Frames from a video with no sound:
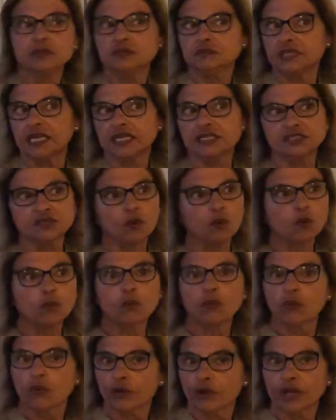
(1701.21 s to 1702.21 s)
They don't
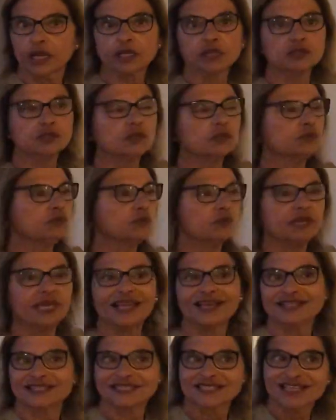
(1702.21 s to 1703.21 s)
work, and you
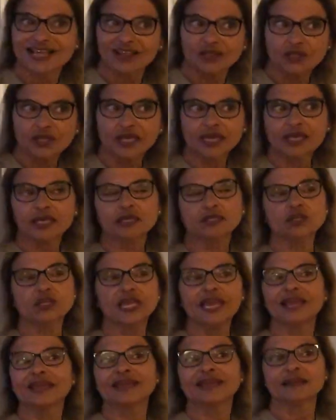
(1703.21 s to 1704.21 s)
can't sell it, you
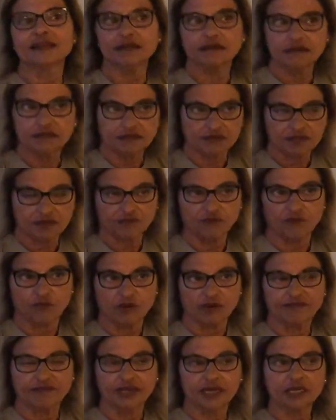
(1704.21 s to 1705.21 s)
can't get anything for
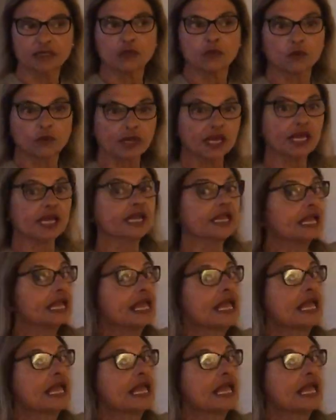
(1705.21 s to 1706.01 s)
it, okay?